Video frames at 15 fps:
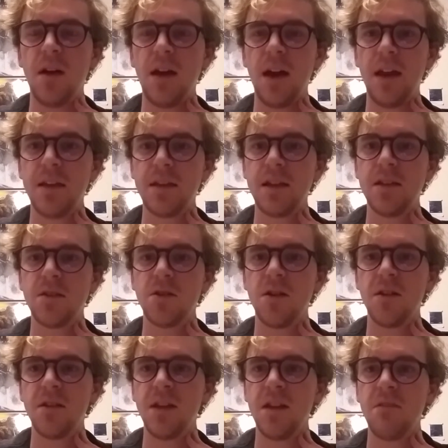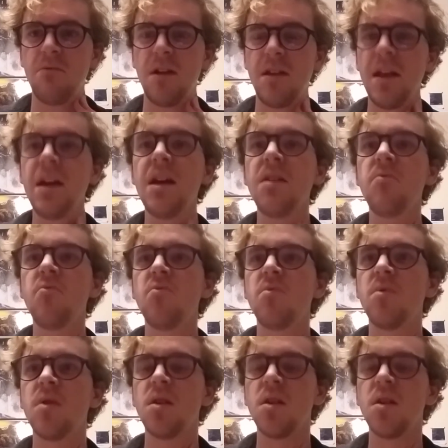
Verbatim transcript: as kids content and they can